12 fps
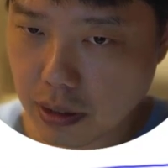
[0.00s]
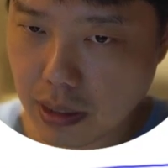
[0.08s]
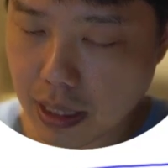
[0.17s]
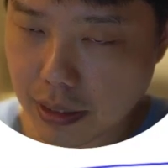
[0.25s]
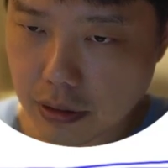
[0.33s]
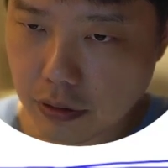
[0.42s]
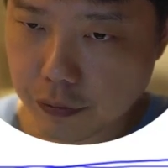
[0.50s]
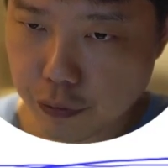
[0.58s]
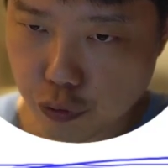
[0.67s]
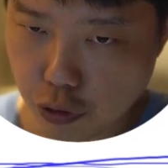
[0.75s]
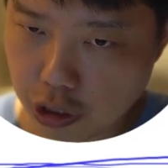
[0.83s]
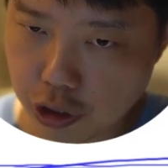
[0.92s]
kind of
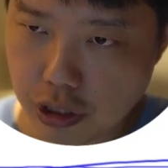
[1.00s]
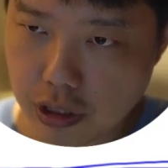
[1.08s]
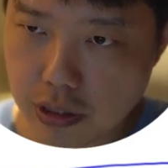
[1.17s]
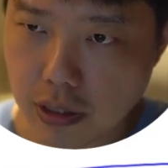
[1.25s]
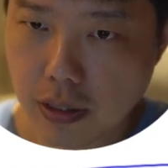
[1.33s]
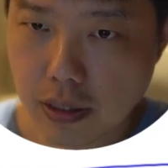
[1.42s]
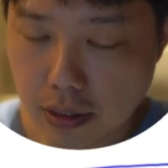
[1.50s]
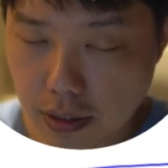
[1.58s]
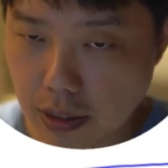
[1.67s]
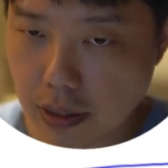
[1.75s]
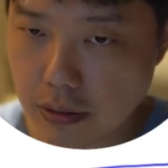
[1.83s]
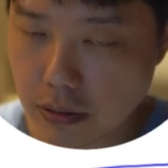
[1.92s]
structures
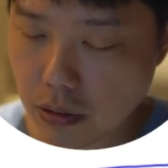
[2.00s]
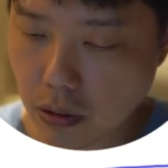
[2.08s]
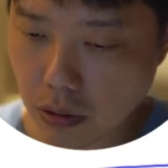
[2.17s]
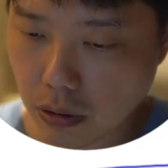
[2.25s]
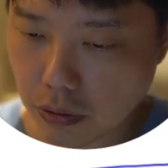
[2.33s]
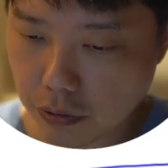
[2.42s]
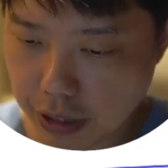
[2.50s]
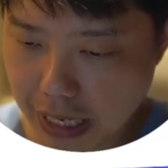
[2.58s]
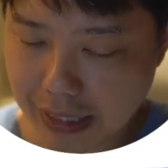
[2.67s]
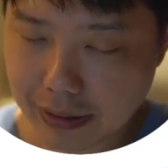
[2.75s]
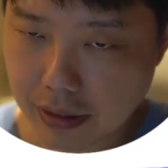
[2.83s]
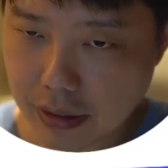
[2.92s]
in your
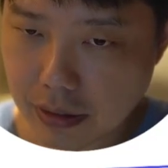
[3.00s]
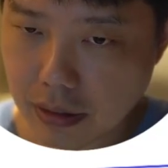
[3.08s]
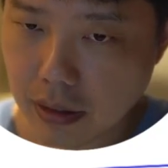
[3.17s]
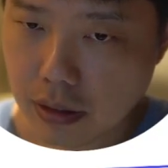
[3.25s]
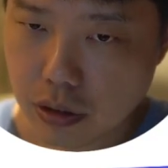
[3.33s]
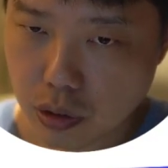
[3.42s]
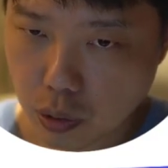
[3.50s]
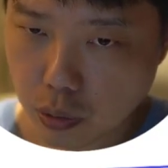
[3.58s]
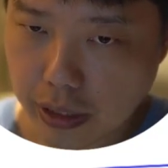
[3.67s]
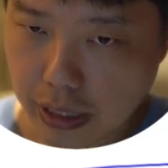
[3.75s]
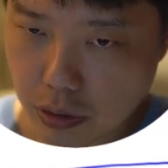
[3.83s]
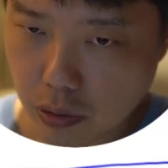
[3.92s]
reactant so
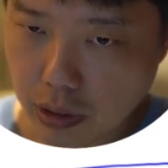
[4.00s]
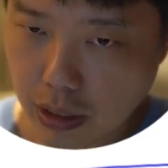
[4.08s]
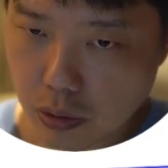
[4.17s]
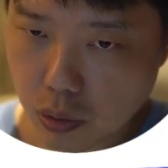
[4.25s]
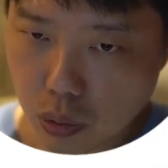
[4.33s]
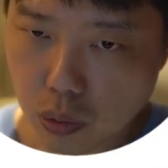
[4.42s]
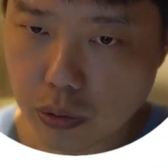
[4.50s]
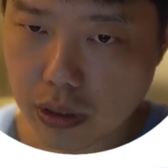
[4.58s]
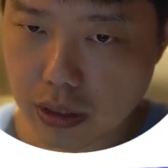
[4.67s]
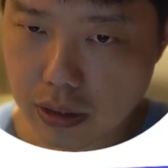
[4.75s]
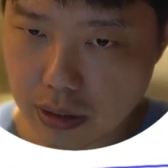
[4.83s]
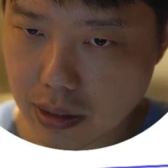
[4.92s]
that you can do the
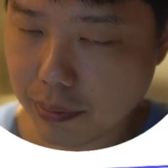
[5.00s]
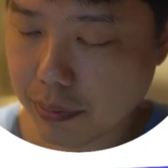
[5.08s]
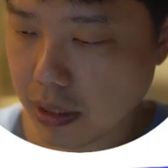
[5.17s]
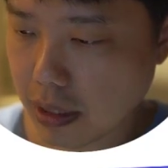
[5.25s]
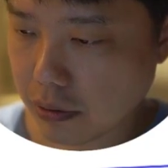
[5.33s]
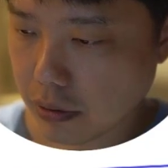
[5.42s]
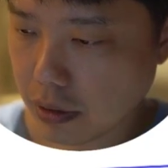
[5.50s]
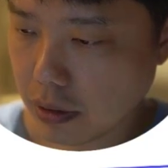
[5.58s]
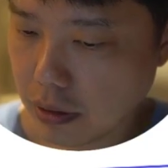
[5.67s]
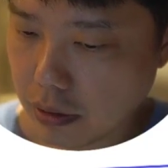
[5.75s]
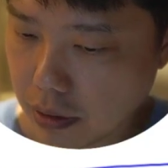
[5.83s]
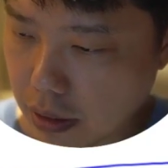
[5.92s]
step down.
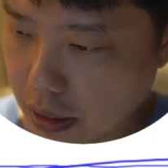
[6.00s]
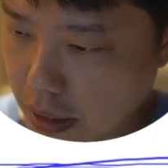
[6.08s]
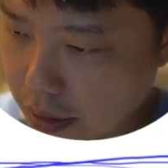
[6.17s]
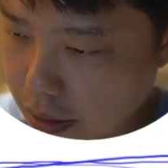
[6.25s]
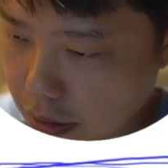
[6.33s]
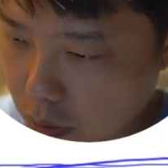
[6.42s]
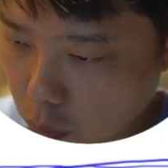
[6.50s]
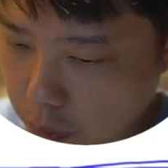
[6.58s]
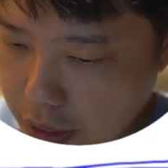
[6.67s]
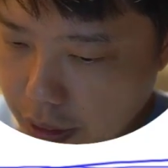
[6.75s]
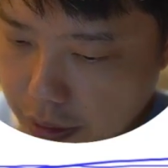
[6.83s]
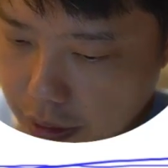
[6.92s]
Okay, another
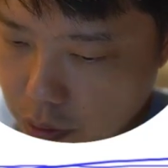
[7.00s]
way that you